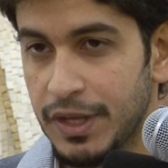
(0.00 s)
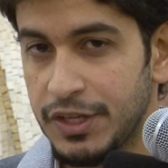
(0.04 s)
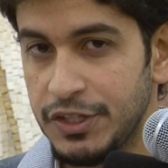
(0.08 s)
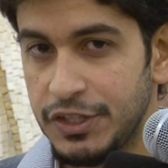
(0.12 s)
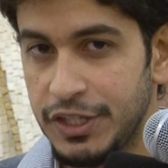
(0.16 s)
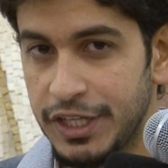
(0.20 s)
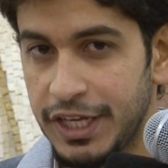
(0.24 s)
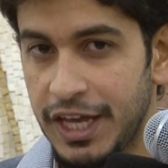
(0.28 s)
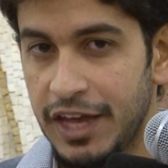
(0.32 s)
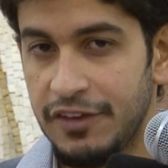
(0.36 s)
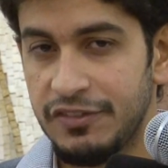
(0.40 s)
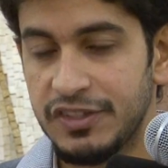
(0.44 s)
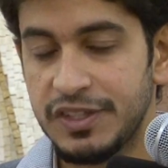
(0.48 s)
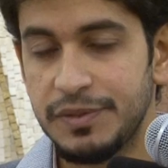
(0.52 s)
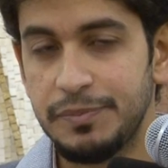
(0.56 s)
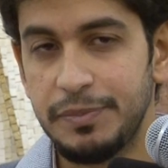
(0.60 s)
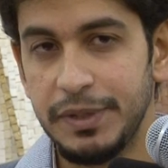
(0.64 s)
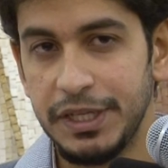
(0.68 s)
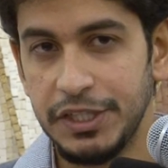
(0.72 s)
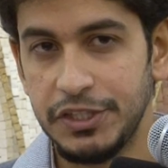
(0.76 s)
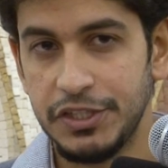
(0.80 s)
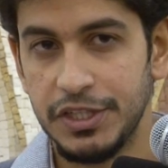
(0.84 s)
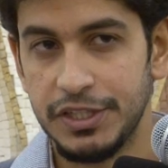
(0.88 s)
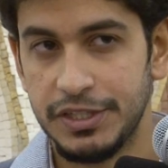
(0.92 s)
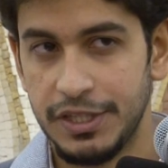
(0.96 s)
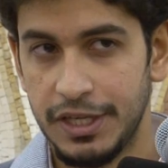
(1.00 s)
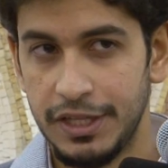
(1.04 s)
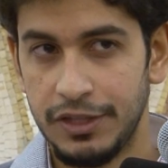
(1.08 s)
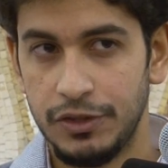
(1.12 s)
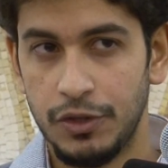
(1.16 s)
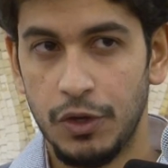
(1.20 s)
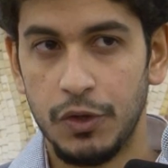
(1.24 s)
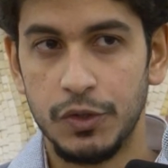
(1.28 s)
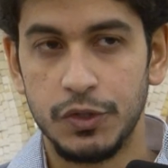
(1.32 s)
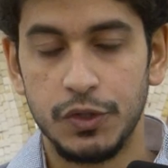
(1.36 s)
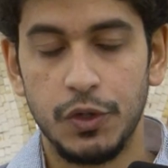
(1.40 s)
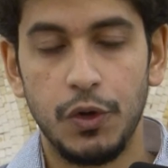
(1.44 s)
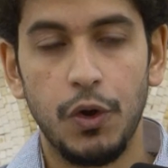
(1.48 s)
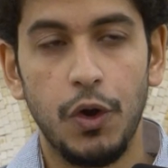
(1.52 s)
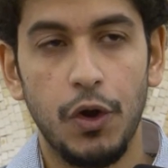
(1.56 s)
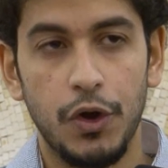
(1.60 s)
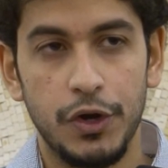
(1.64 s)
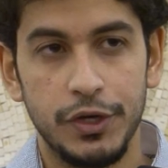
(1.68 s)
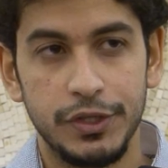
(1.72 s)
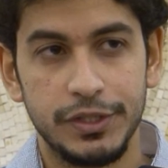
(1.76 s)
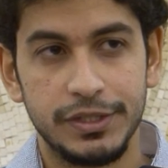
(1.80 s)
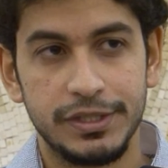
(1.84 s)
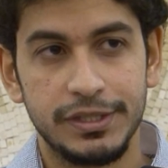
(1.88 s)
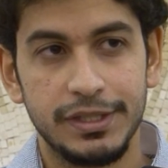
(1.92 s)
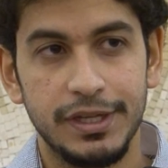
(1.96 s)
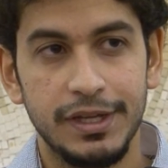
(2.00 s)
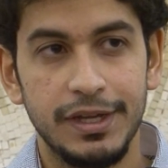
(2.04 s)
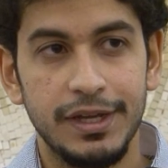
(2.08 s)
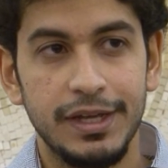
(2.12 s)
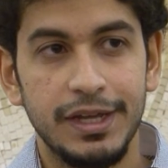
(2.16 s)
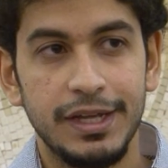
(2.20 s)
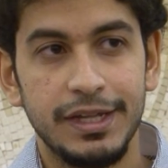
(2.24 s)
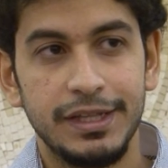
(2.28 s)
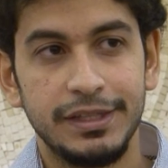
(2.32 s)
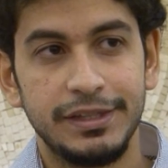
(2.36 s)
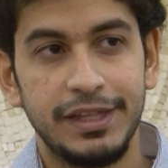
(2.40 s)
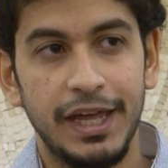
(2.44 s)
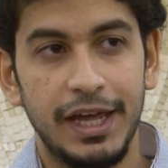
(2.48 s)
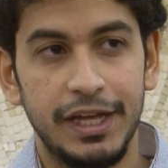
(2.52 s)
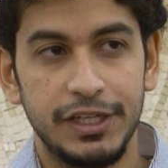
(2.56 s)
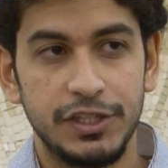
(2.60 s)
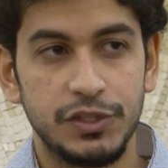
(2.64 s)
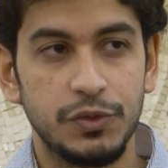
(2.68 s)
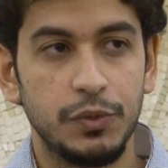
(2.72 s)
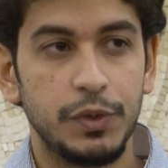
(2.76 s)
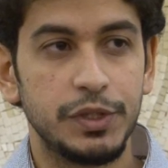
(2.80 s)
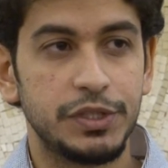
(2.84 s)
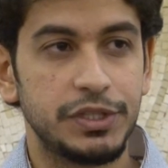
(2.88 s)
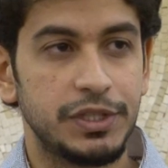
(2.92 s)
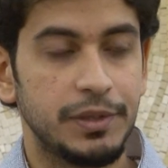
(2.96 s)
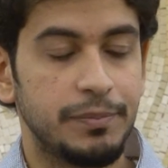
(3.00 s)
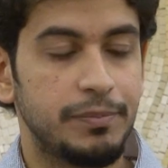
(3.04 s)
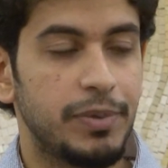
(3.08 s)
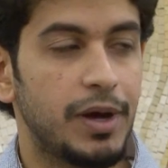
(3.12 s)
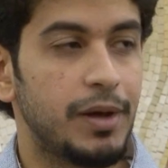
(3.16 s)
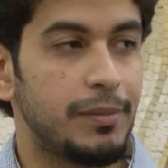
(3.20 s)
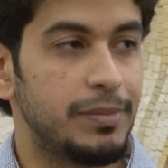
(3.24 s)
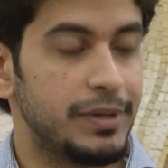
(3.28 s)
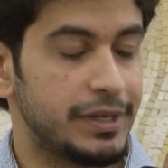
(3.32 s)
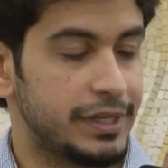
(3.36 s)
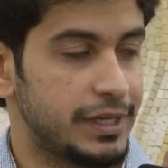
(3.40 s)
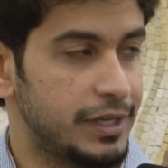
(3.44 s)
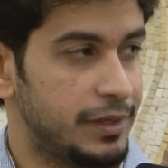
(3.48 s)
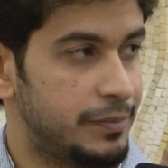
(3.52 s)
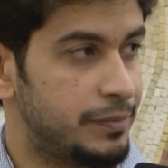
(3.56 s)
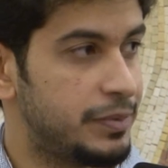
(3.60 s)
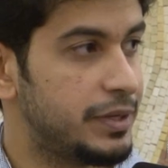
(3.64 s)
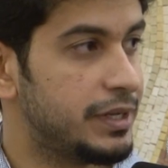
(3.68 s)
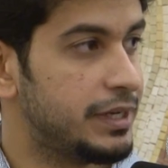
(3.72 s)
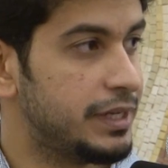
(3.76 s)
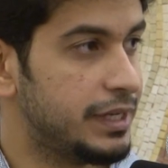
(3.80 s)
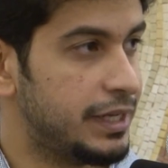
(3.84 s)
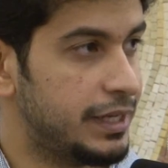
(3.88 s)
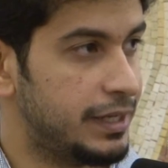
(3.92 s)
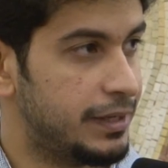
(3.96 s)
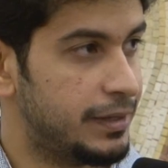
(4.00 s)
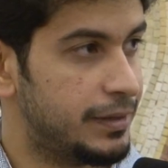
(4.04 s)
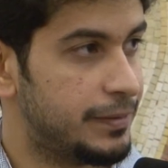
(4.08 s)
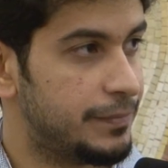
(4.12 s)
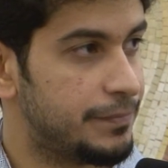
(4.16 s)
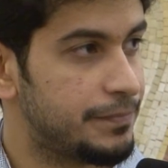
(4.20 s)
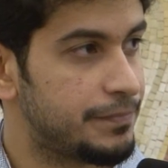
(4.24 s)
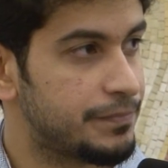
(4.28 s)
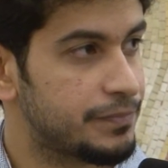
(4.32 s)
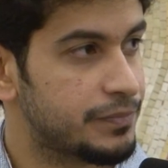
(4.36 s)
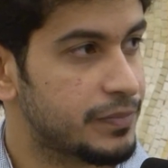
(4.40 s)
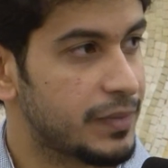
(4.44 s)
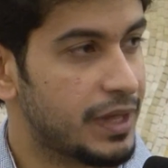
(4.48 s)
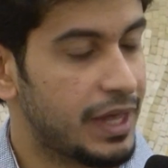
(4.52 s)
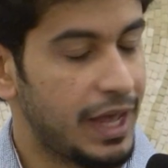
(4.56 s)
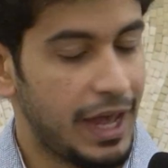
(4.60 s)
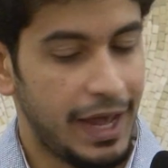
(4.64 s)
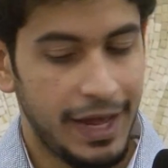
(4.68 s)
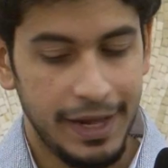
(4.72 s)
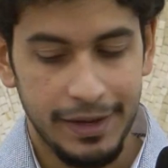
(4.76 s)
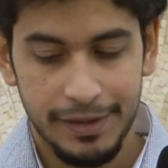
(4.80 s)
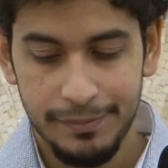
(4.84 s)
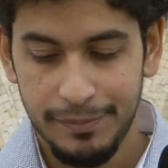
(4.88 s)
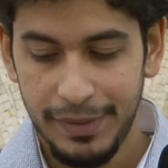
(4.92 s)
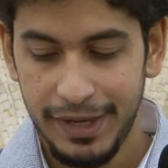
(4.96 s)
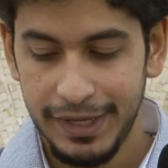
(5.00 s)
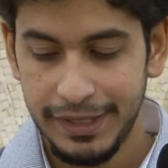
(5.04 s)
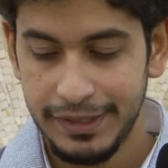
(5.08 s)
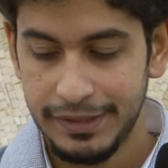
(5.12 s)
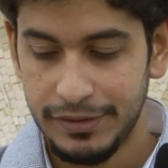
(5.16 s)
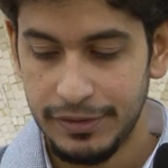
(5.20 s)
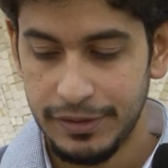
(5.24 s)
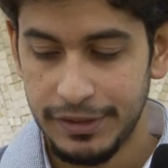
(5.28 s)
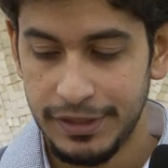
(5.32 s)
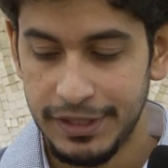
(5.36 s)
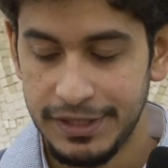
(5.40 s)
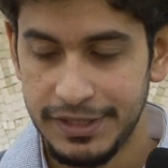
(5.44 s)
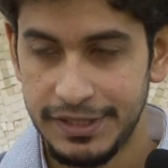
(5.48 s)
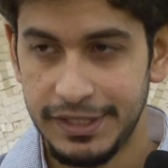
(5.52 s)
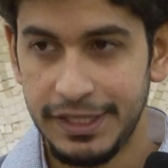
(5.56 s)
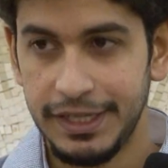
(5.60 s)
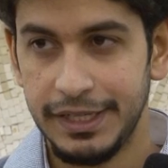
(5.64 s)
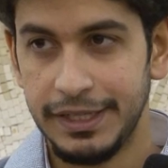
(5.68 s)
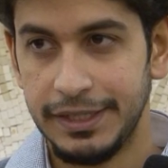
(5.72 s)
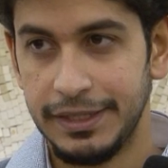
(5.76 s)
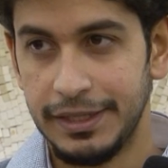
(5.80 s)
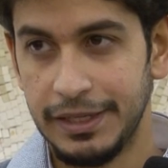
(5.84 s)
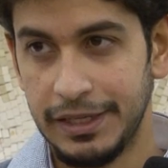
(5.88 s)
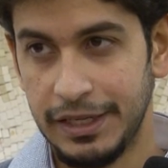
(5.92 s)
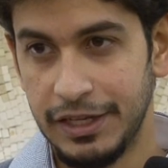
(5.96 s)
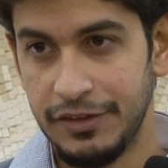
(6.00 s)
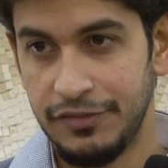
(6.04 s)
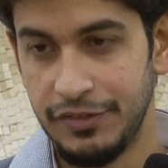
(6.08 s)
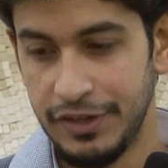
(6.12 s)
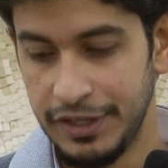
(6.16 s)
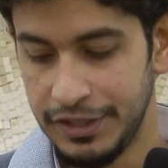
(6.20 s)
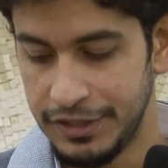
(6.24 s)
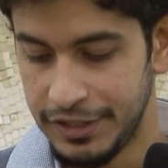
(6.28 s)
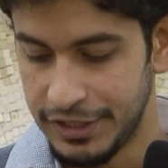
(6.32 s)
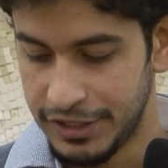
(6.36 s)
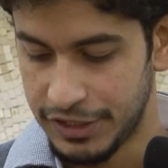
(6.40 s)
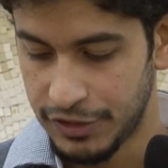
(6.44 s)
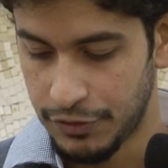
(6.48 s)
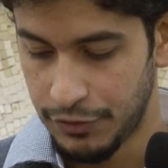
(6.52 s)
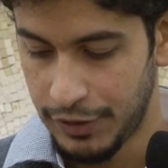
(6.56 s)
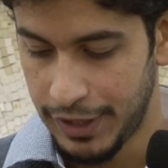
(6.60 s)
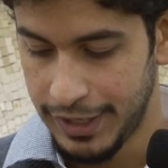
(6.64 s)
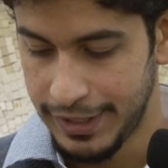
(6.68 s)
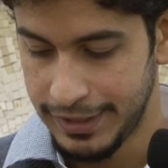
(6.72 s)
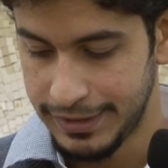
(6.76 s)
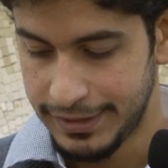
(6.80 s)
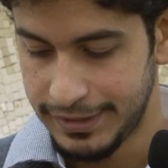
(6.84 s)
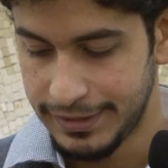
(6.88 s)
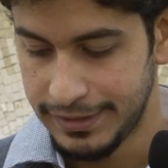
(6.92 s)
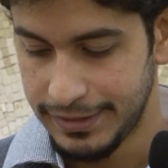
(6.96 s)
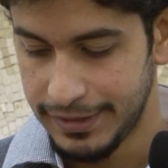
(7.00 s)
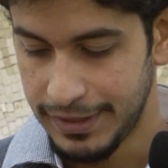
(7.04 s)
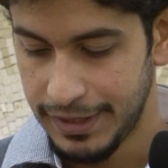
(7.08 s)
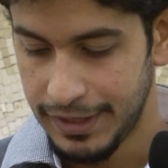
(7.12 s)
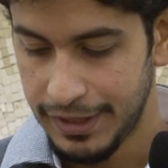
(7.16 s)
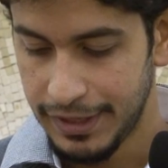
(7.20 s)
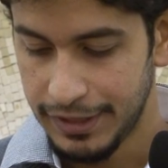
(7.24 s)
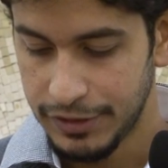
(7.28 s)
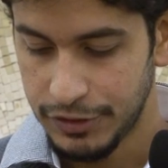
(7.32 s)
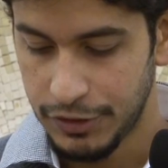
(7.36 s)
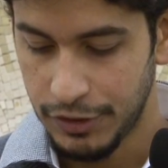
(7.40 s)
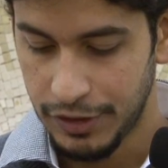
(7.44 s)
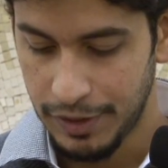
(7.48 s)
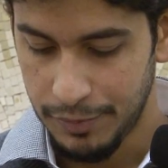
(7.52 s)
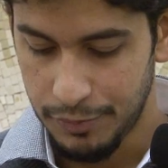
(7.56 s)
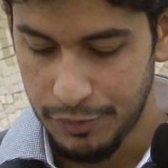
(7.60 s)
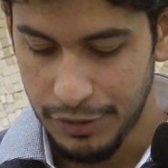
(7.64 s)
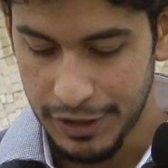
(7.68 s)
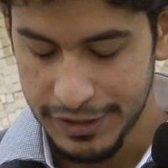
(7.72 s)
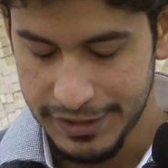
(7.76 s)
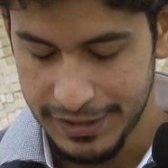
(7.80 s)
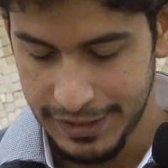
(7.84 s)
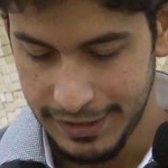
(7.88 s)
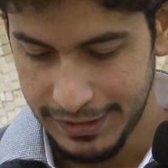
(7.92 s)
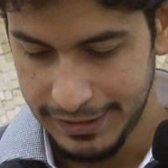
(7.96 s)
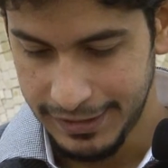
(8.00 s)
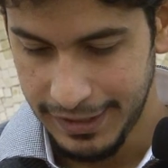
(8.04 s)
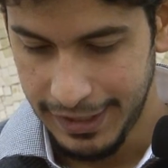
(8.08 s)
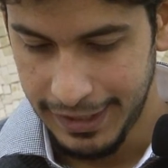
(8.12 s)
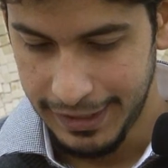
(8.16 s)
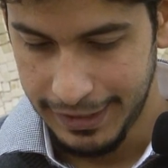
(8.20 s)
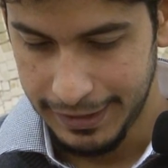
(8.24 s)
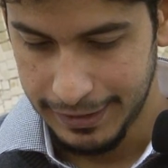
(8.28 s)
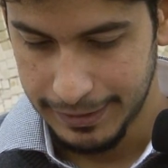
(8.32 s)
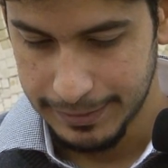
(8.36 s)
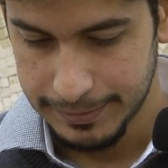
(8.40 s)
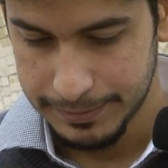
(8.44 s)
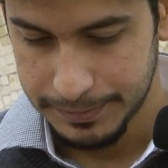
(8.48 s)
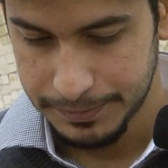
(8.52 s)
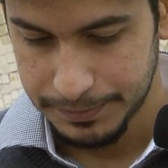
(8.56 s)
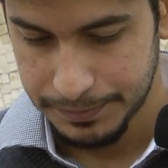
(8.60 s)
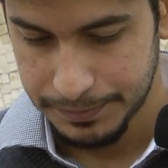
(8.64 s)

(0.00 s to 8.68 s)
she gave speeches in those courts that switched the public opinion and made Yazid live in disgrace to the present day.